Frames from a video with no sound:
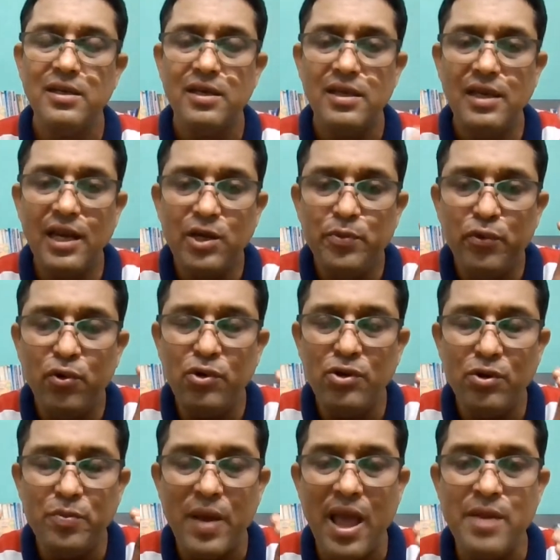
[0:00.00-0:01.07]
let 4
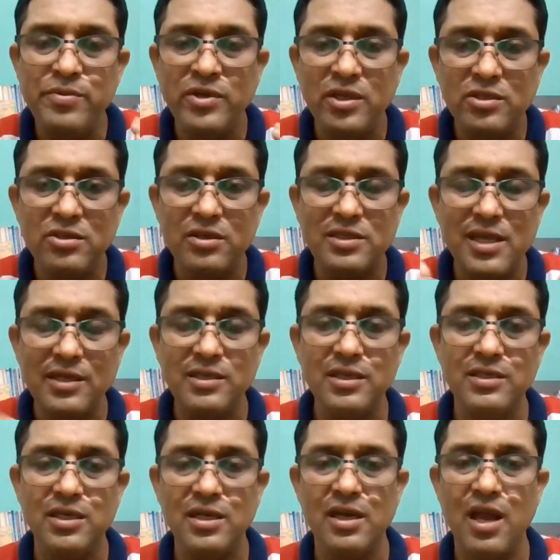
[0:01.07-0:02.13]
or 5 teachers are
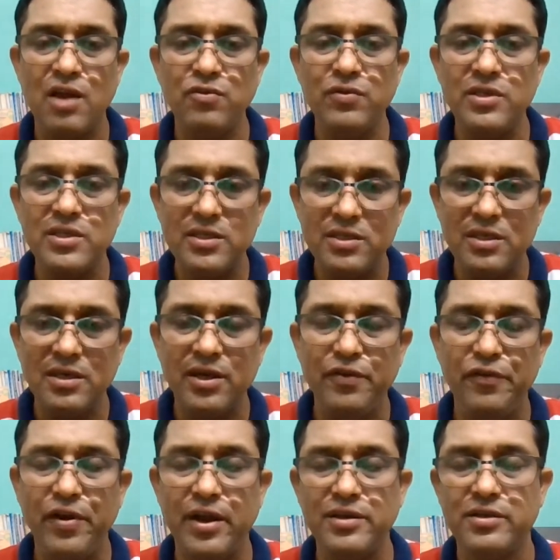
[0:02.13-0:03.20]
teaching languages in
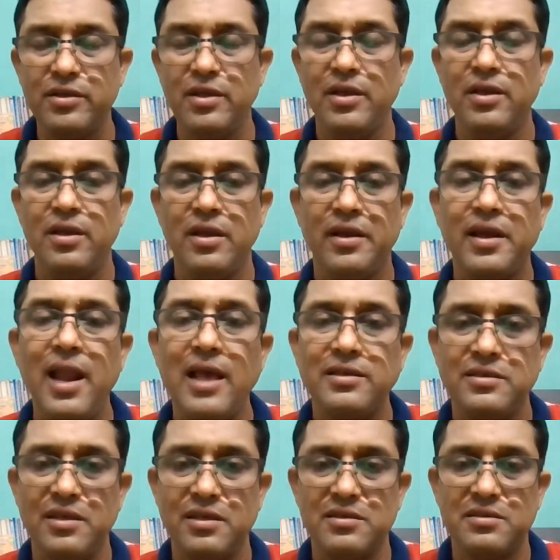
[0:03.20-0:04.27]
different
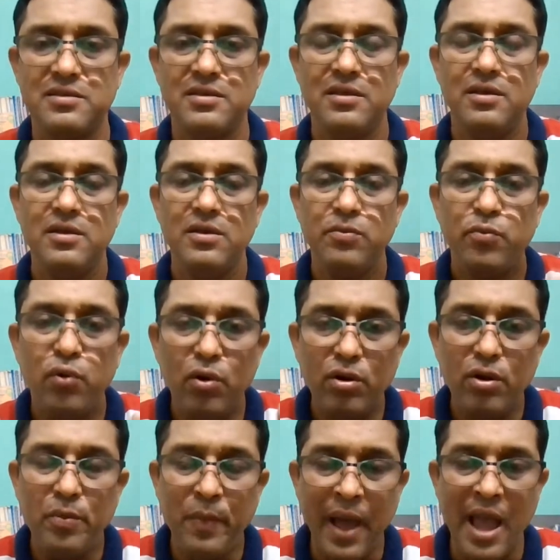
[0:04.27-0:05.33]
classes. 4
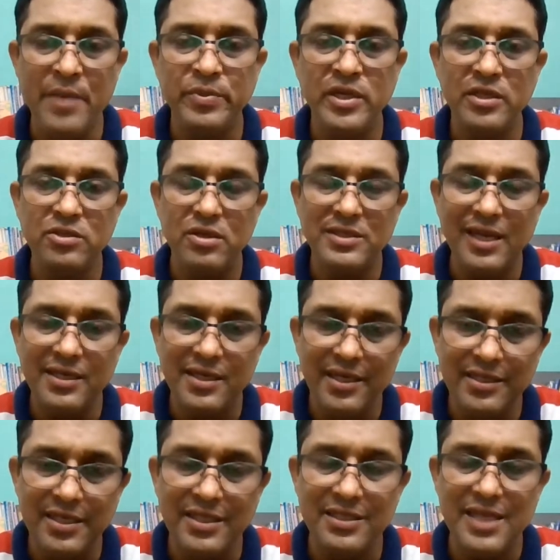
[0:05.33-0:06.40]
or 5 teachers are
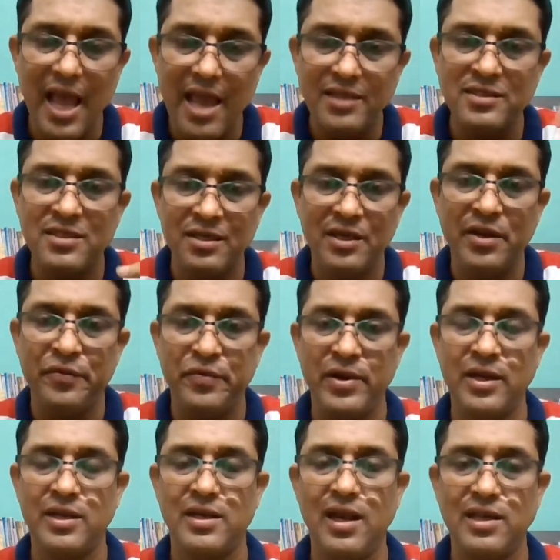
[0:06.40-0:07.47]
teaching science in
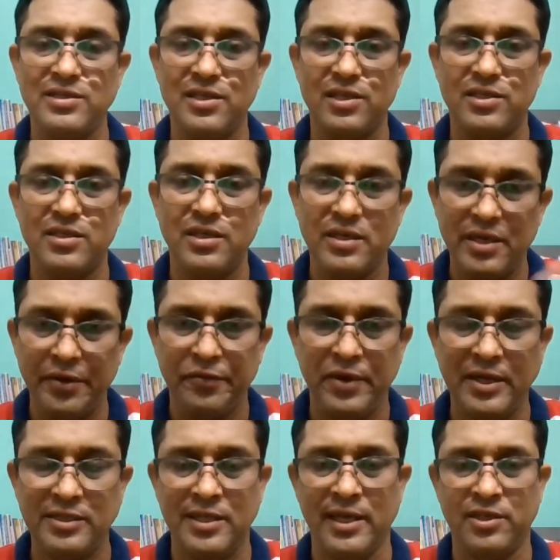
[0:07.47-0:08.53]
different classes, in
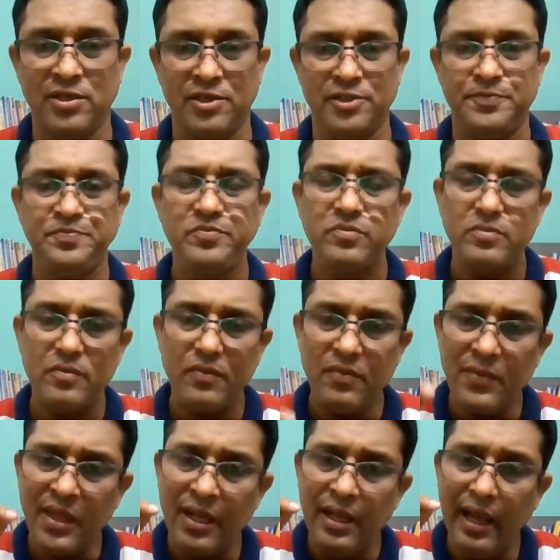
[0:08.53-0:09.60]
different sections,
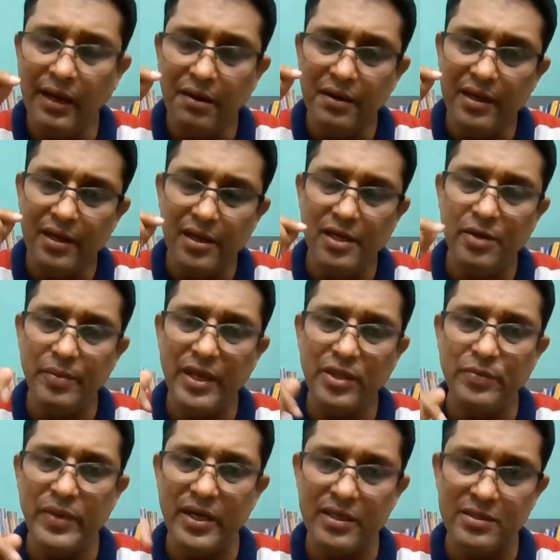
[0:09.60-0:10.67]
accordingly in
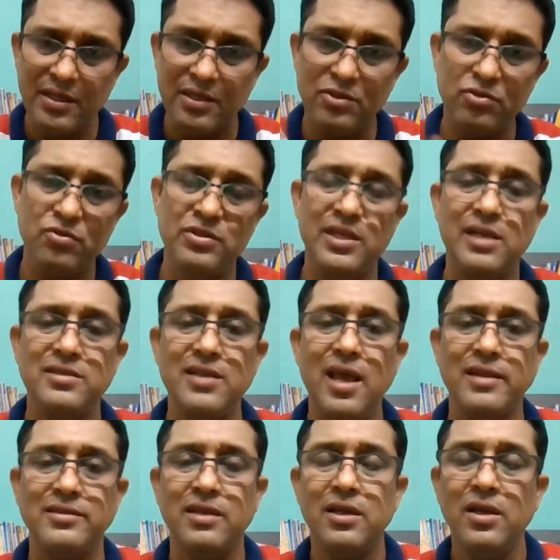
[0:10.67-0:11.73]
mathematics and social
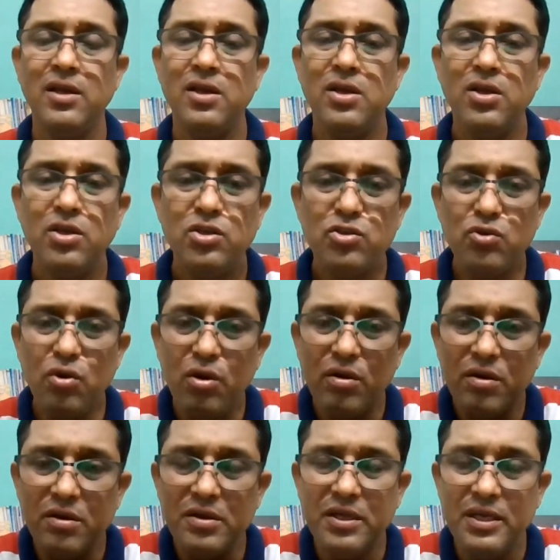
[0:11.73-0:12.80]
science.
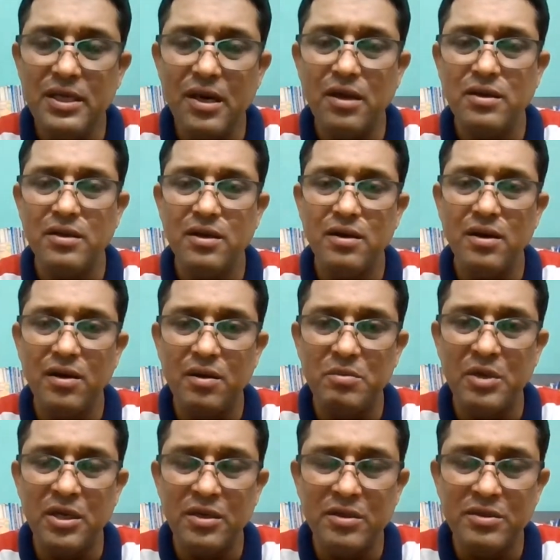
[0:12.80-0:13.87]
So here,
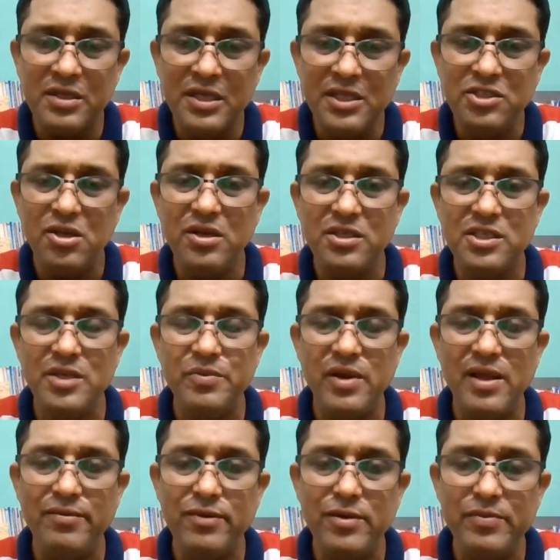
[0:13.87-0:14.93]
teacher team
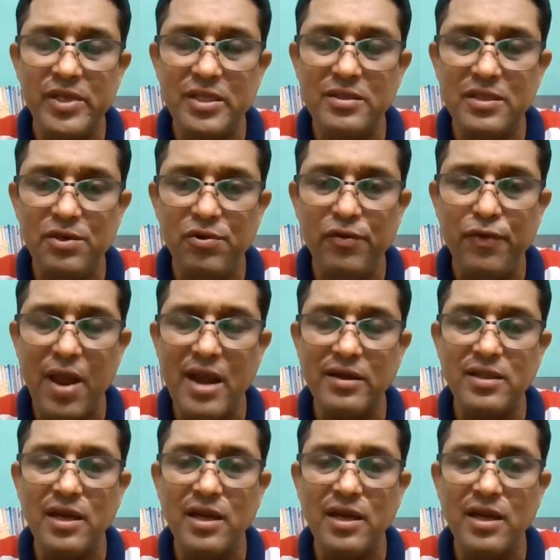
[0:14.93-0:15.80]
level means you will find